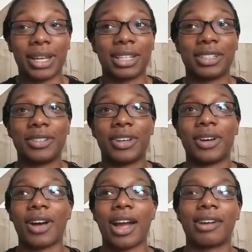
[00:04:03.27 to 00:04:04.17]
But you
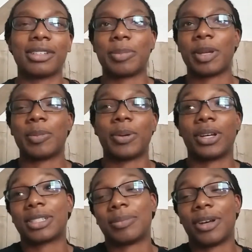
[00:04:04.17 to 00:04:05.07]
know, Iris being a
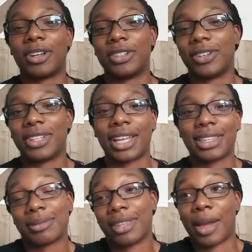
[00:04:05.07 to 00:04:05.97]
boss, we all know
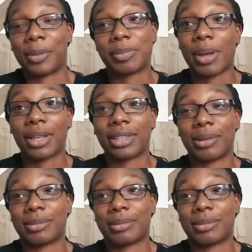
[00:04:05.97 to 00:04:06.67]
that that was bound.